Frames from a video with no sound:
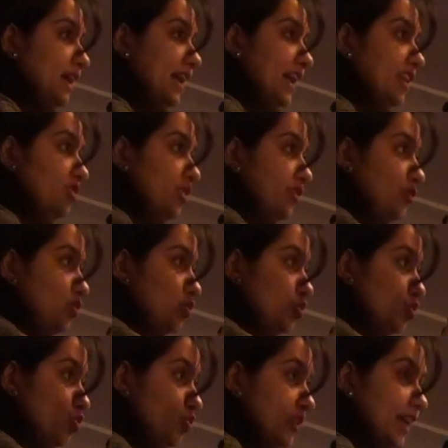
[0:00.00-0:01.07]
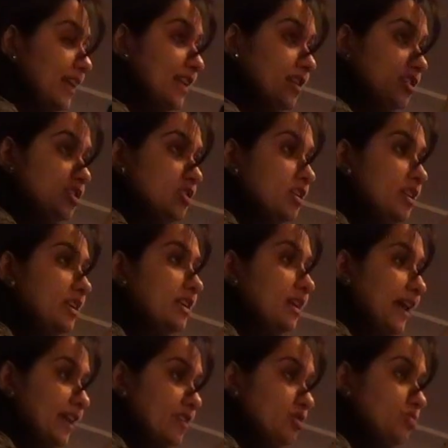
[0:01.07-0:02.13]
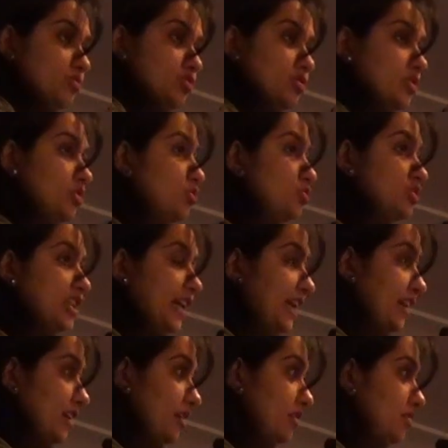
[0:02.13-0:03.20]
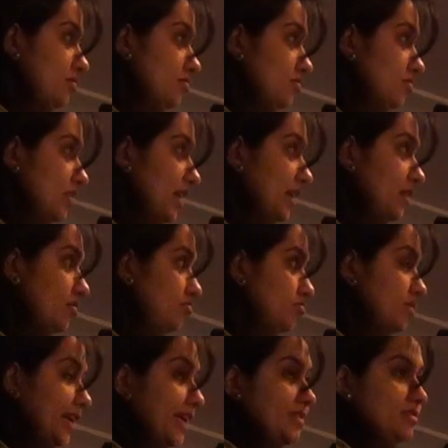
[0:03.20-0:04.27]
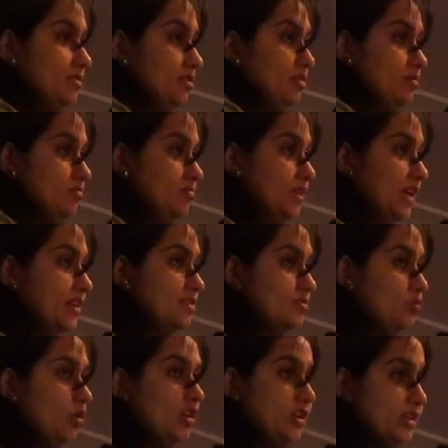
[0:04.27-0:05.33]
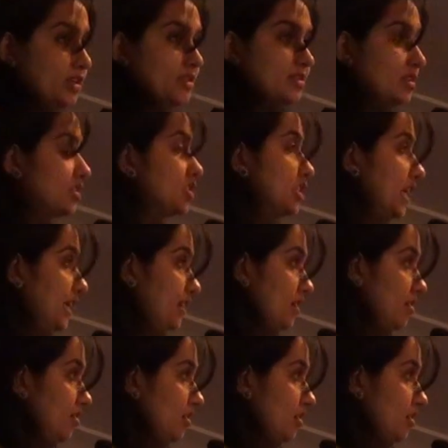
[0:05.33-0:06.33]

and you have to do that additional attribution to China, and that's it. That is what it is in China,